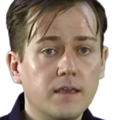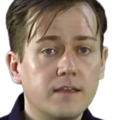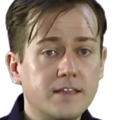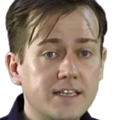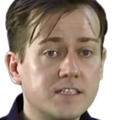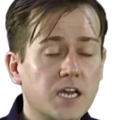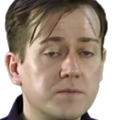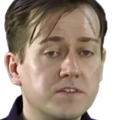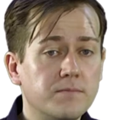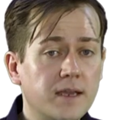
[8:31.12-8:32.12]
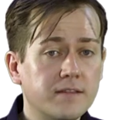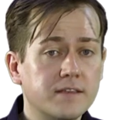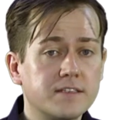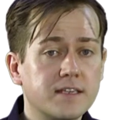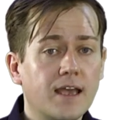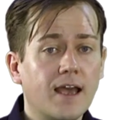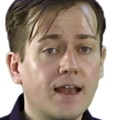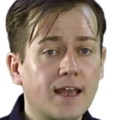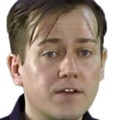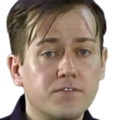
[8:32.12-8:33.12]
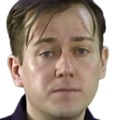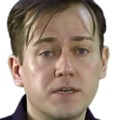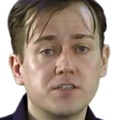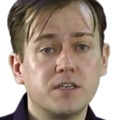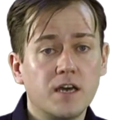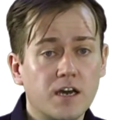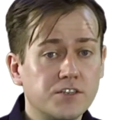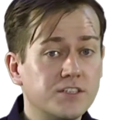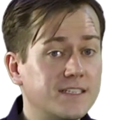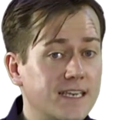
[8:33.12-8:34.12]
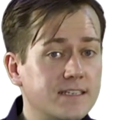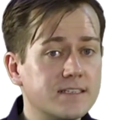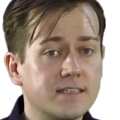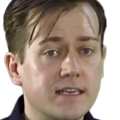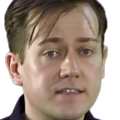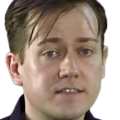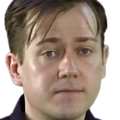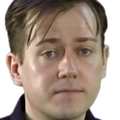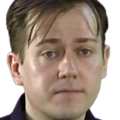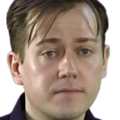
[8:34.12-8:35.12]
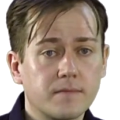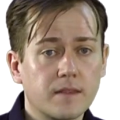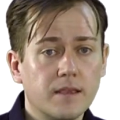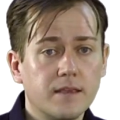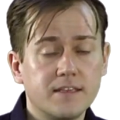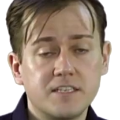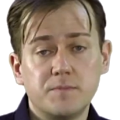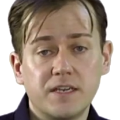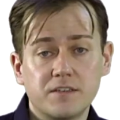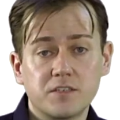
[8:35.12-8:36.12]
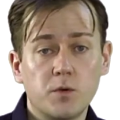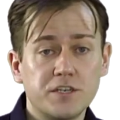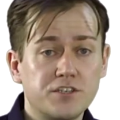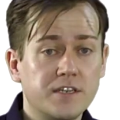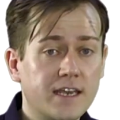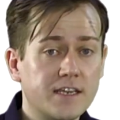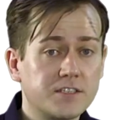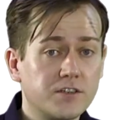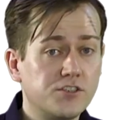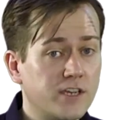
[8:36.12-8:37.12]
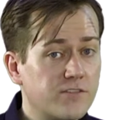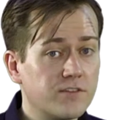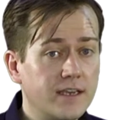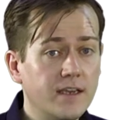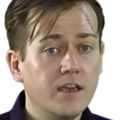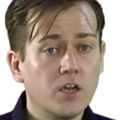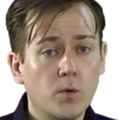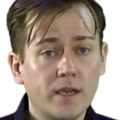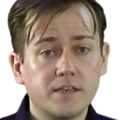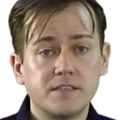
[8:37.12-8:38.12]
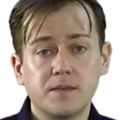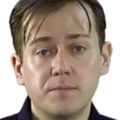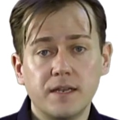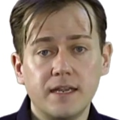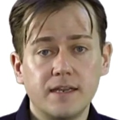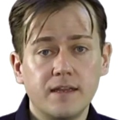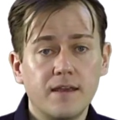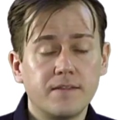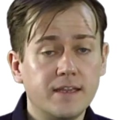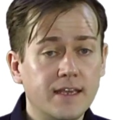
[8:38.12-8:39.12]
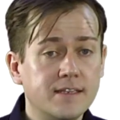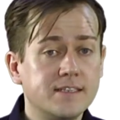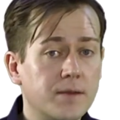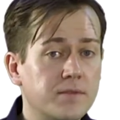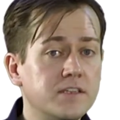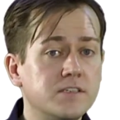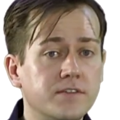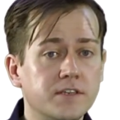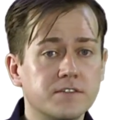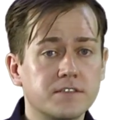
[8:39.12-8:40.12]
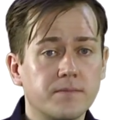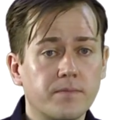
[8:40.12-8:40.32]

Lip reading: These types of methods allow for much larger data sets. This is because questionnaires are generally quicker to complete than in-depth interviews.